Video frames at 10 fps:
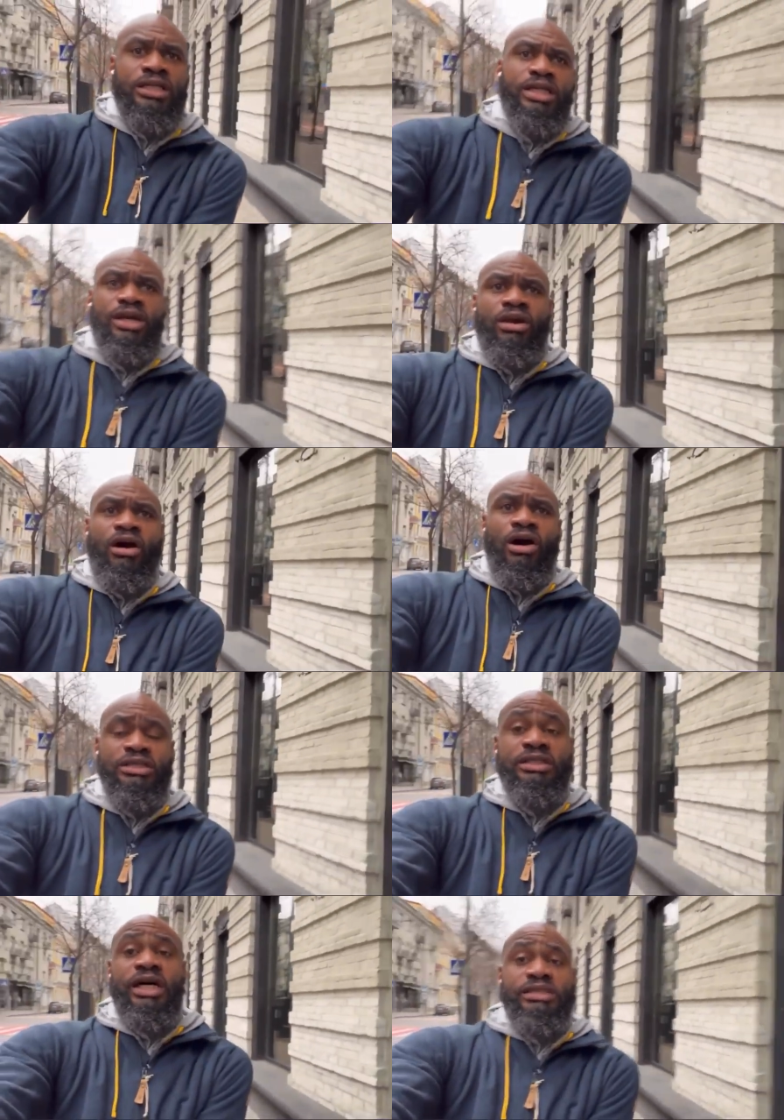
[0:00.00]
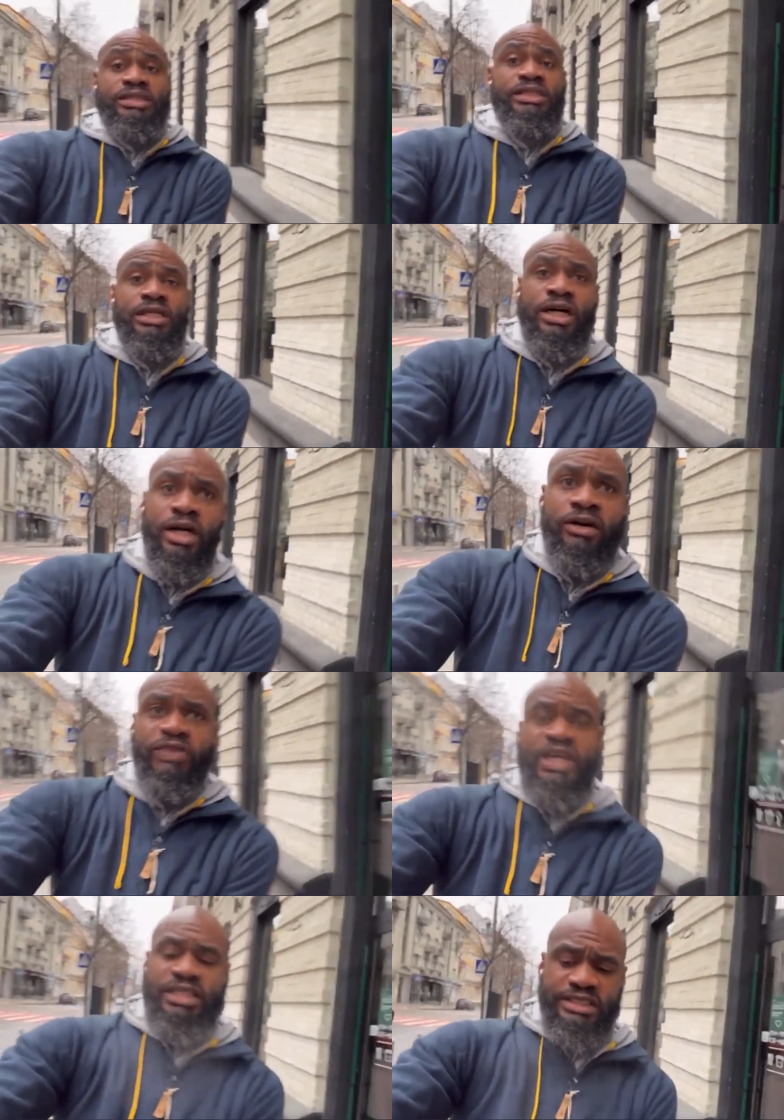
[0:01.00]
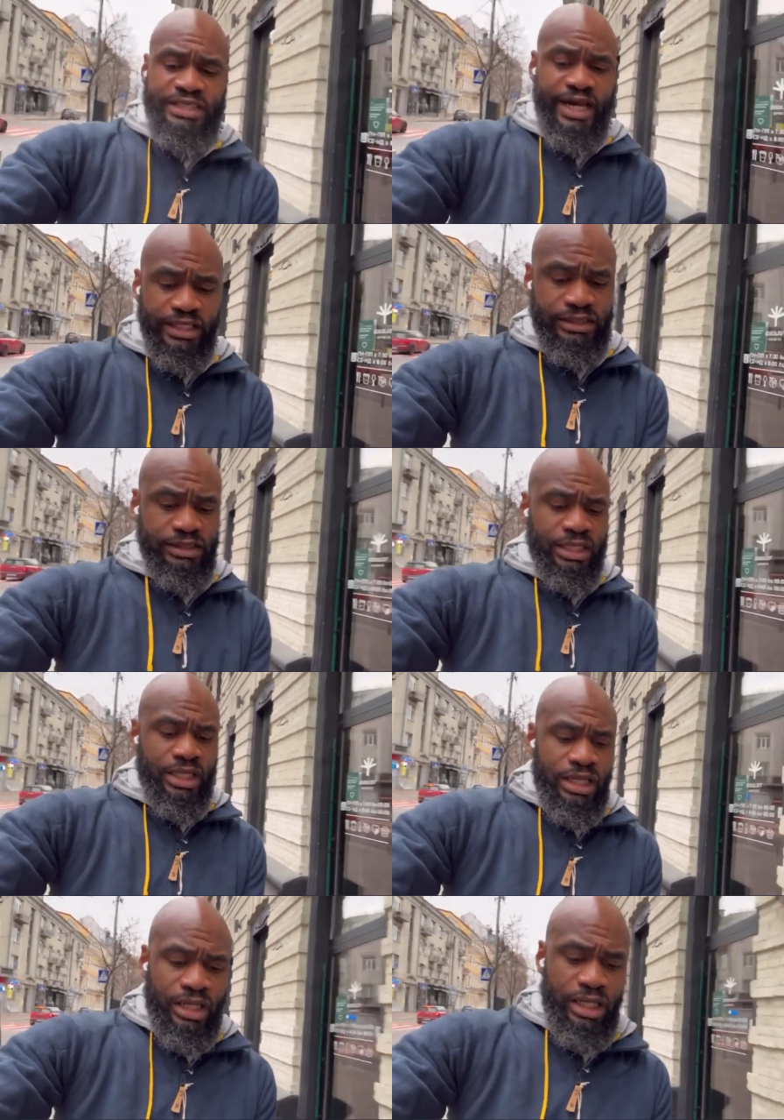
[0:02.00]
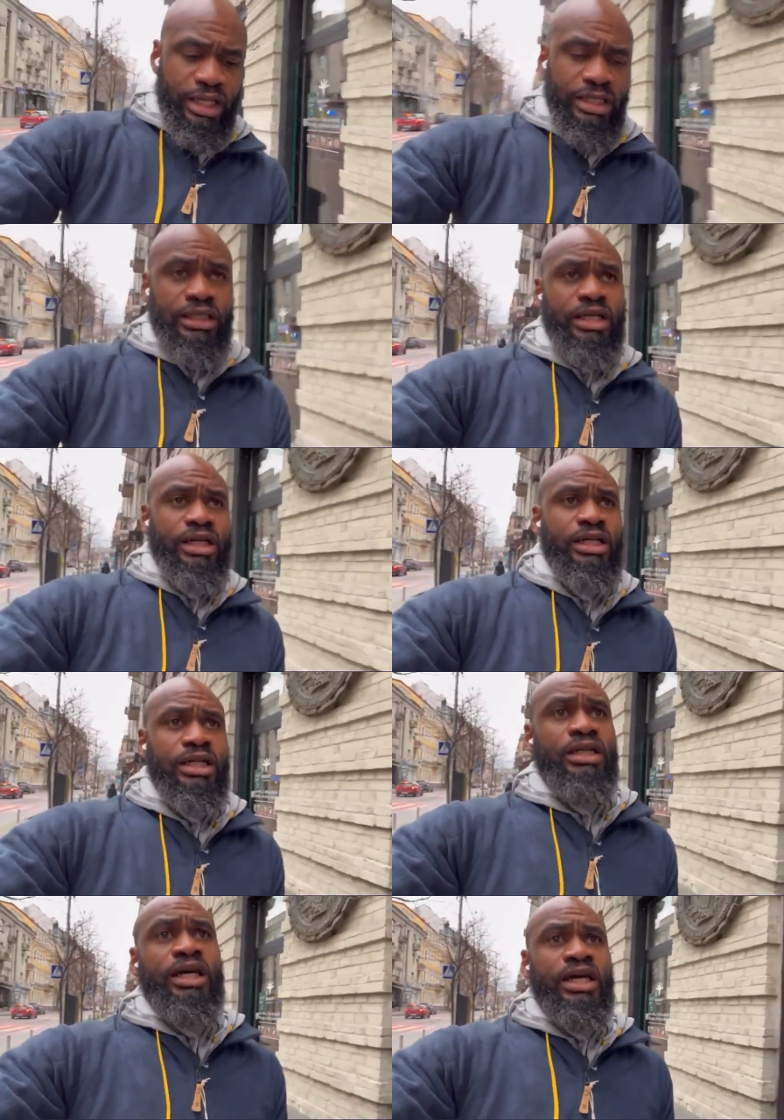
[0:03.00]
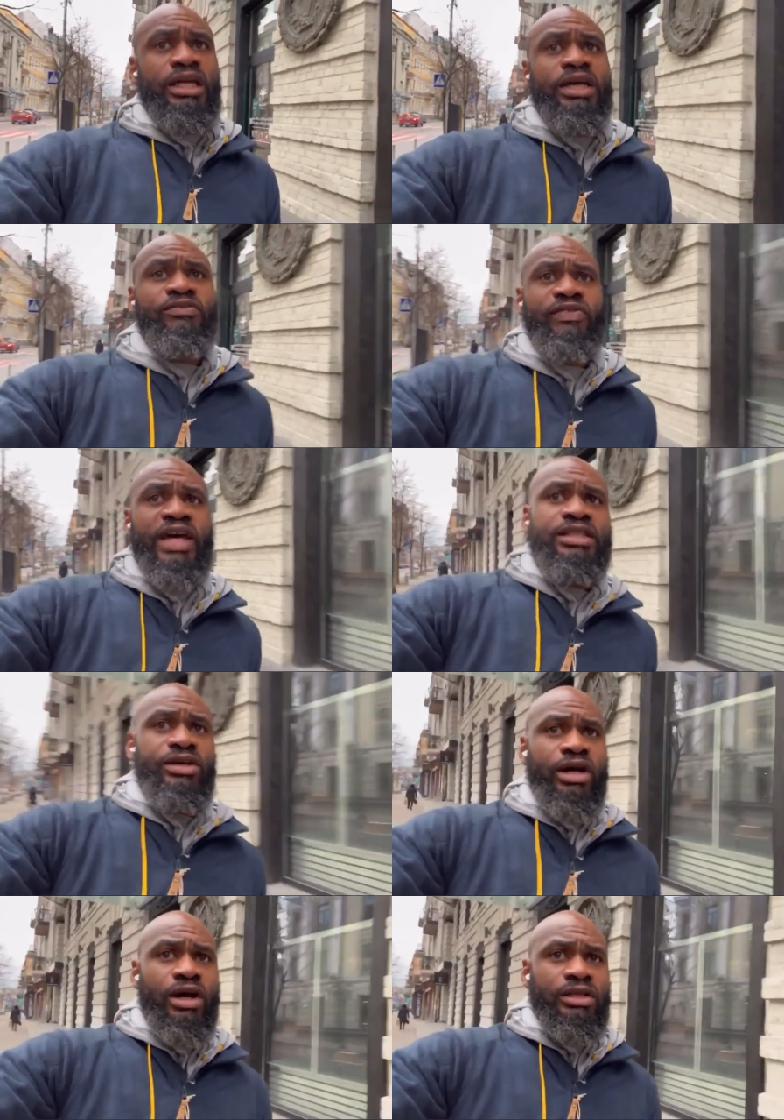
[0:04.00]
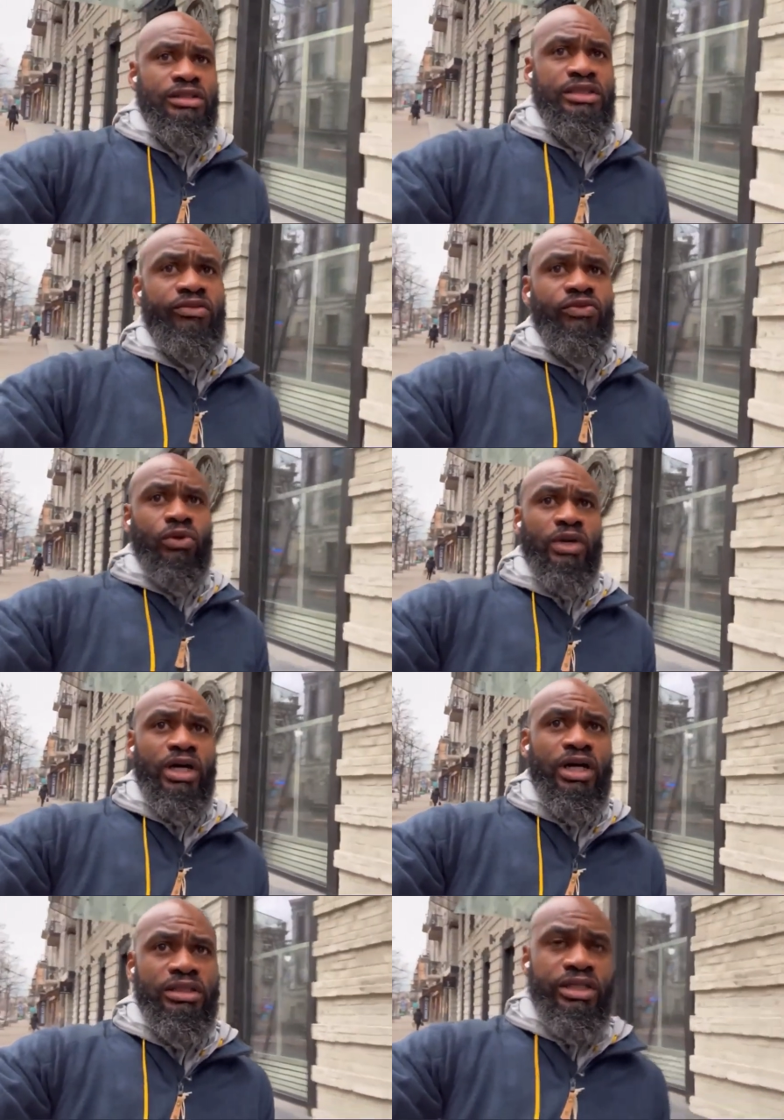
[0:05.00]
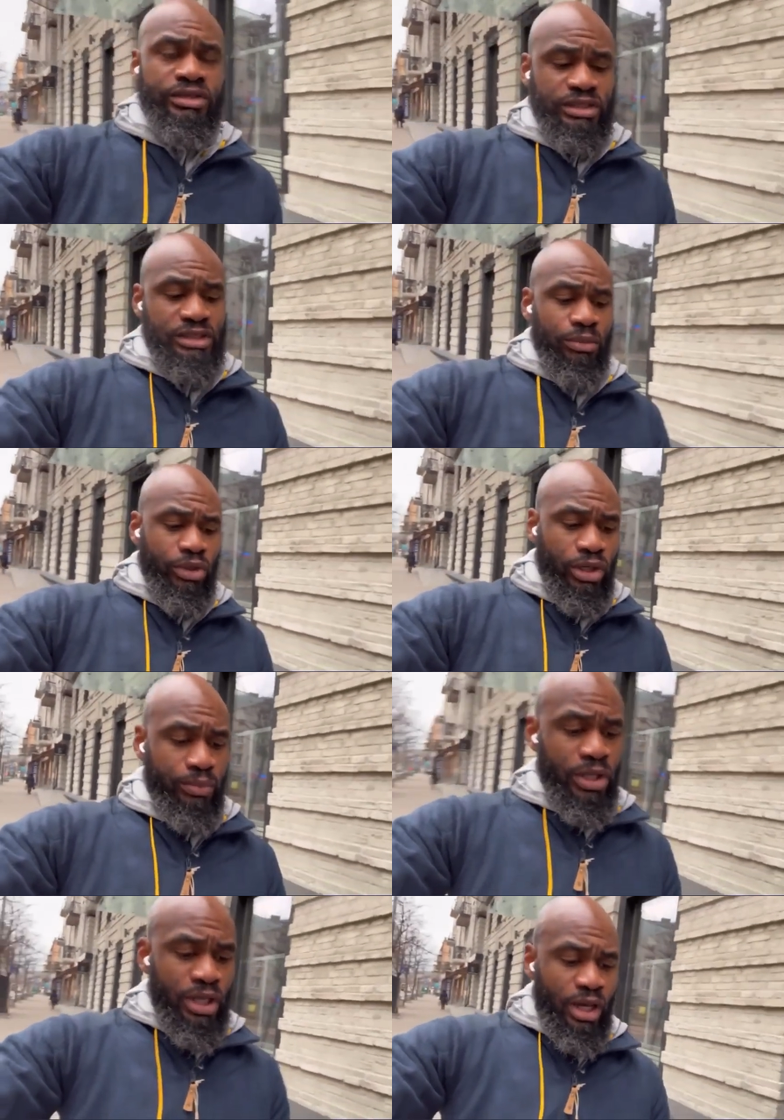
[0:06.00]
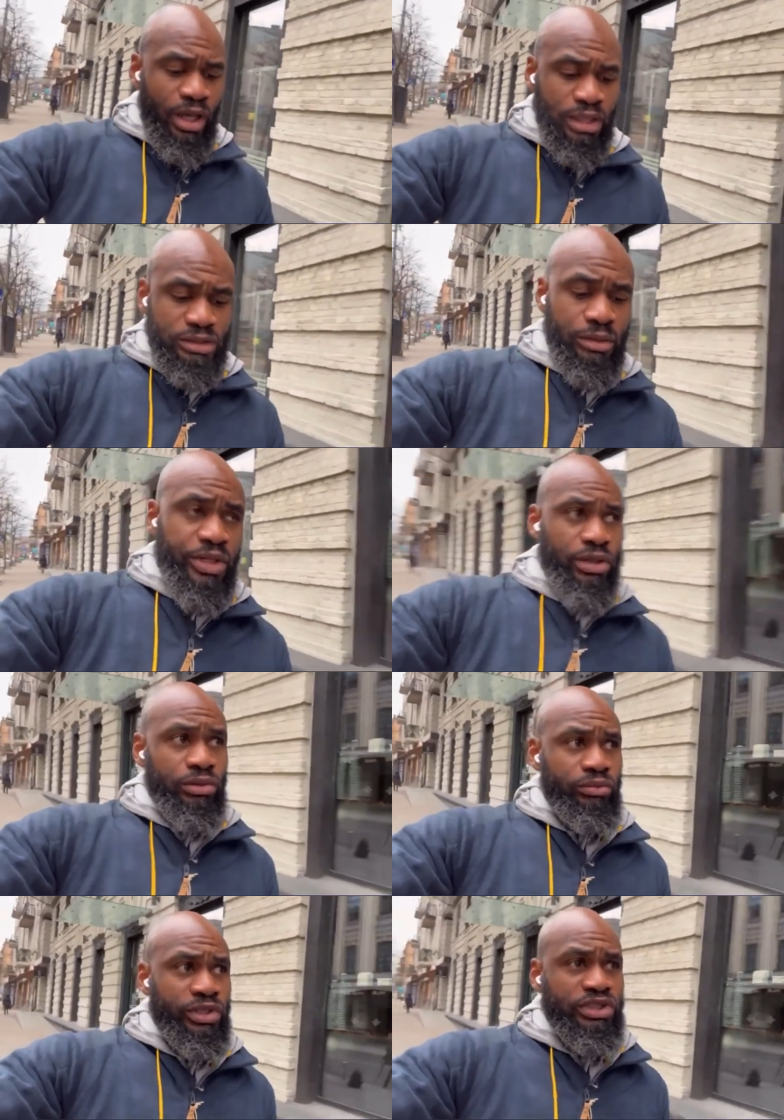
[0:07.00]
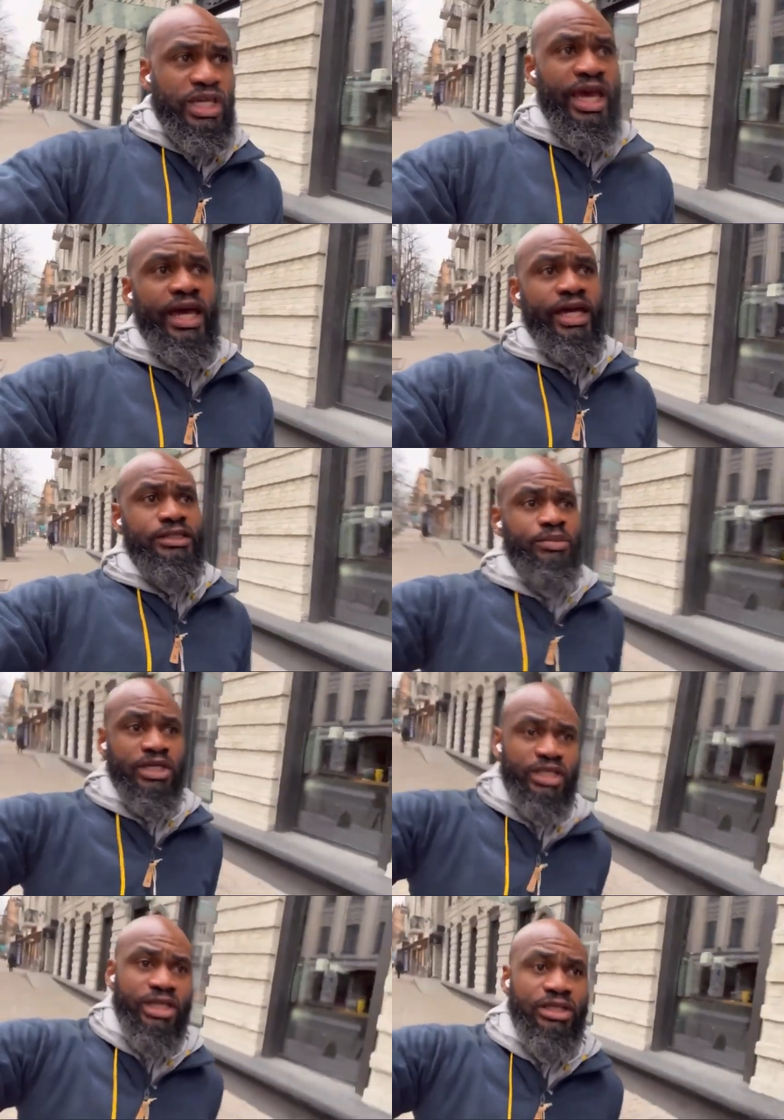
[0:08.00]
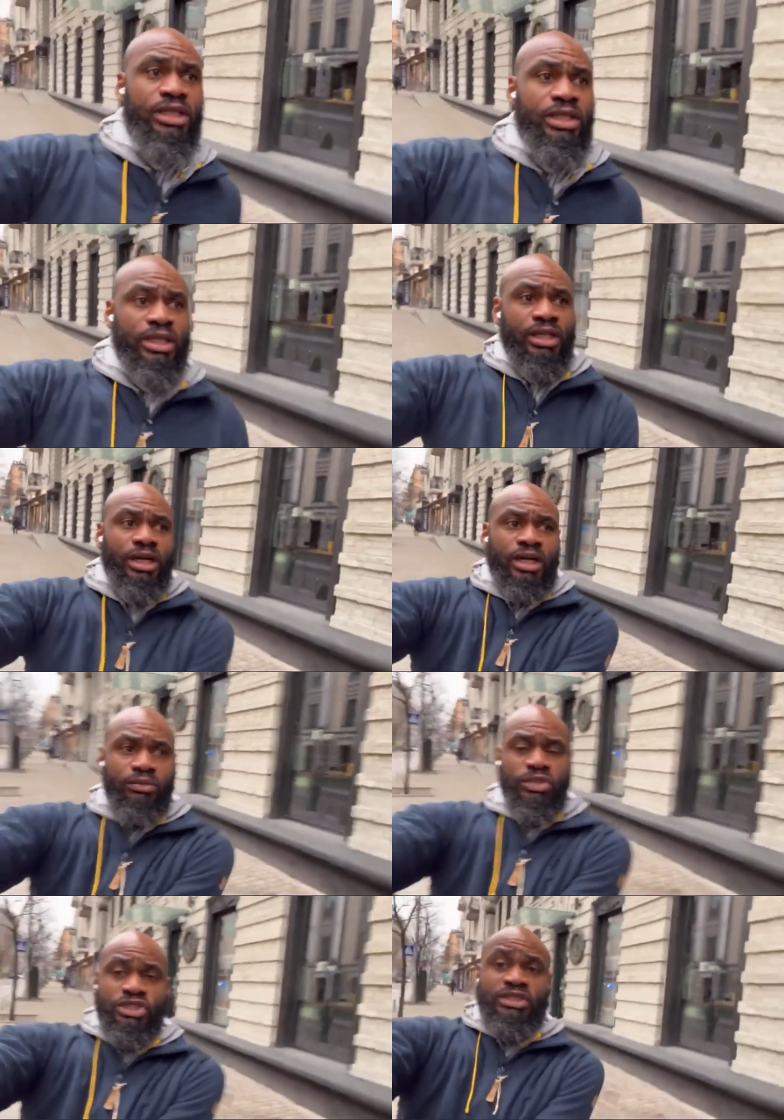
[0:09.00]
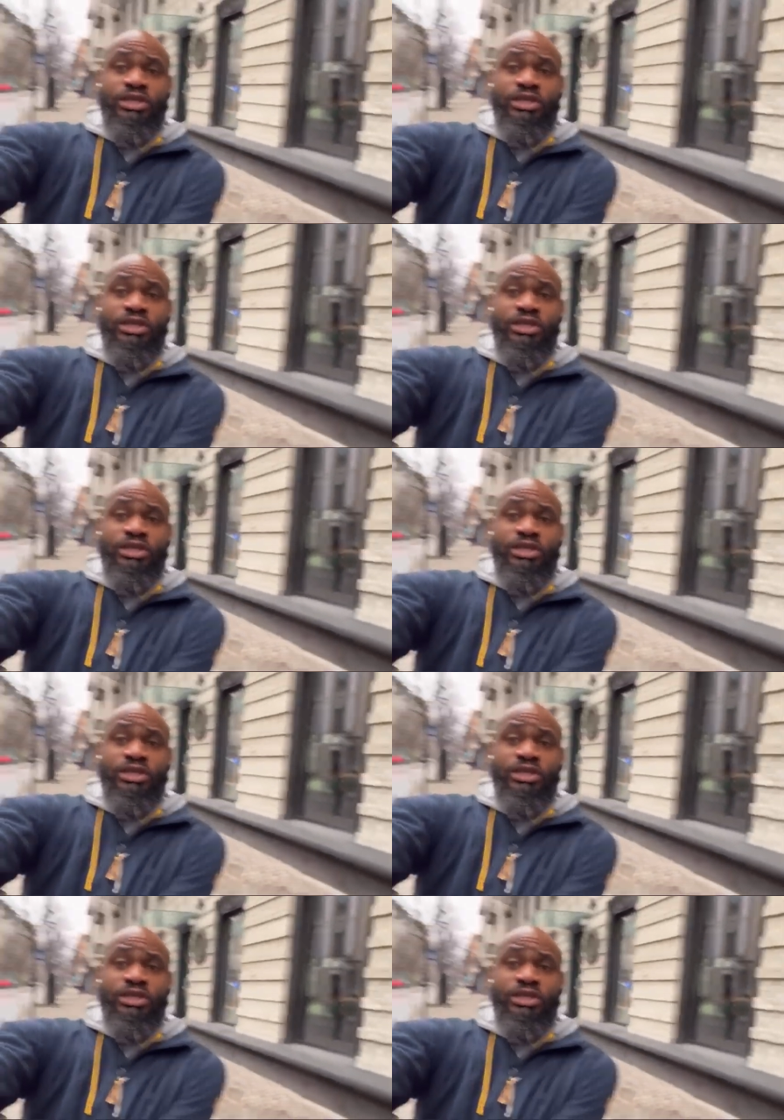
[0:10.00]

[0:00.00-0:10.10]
there are dozens of deaths. Uh, uh, in, in, fact, there are several. Uh, there's a suburb, Hostomel, which has been hit, um, which is